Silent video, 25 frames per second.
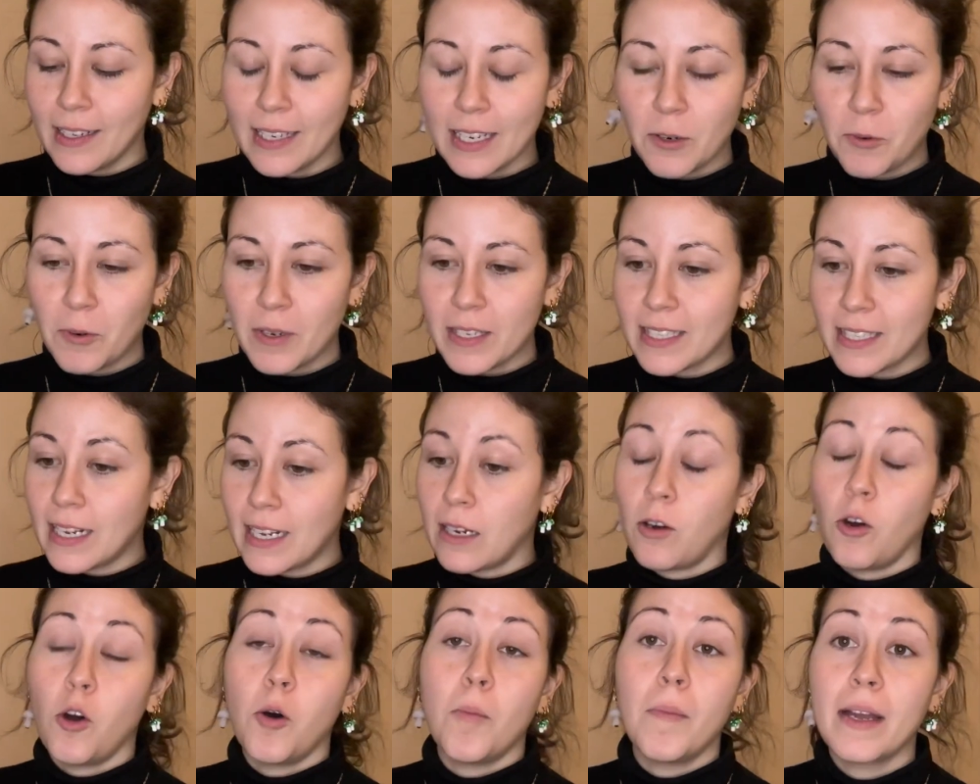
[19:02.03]
It was
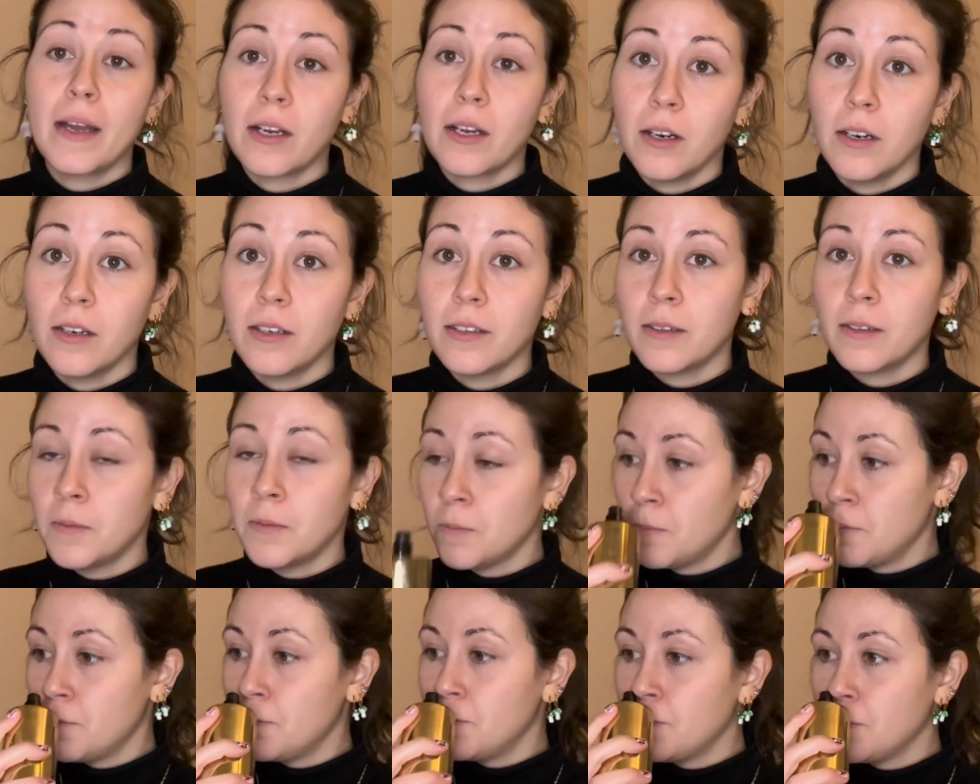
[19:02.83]
like, oh my God,
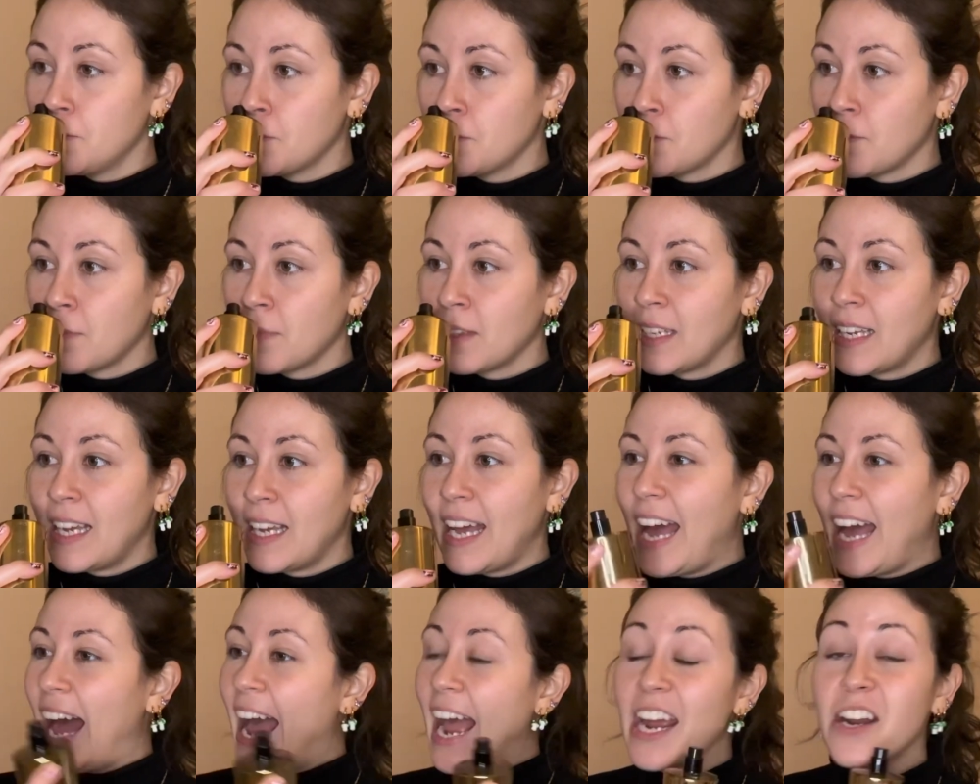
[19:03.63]

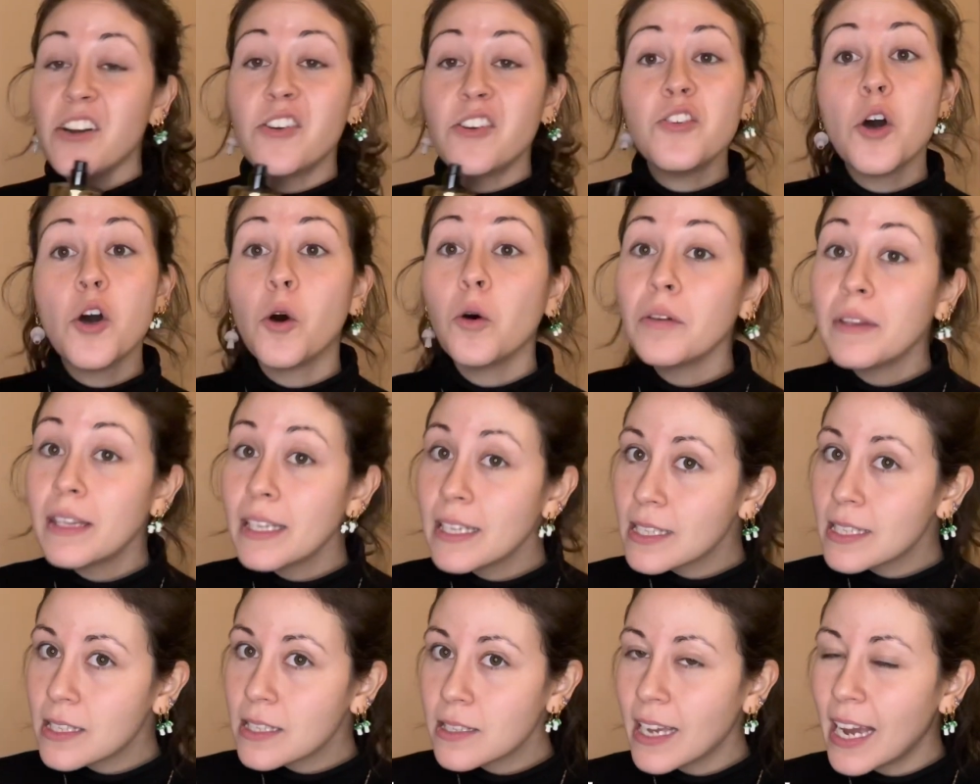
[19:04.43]
I know
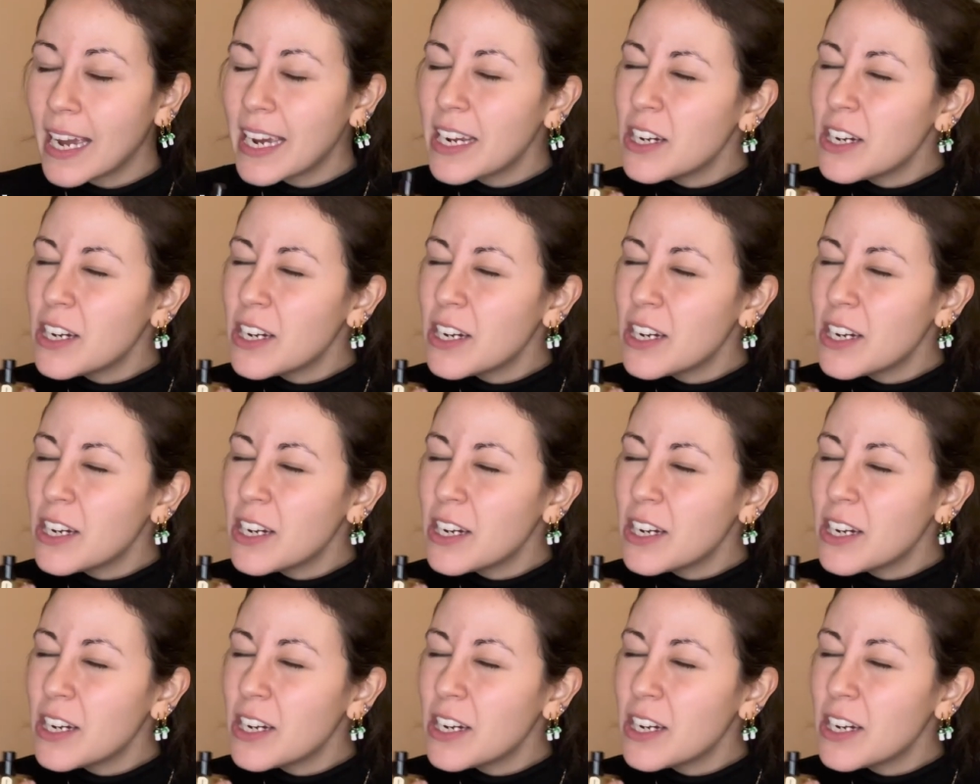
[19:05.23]
this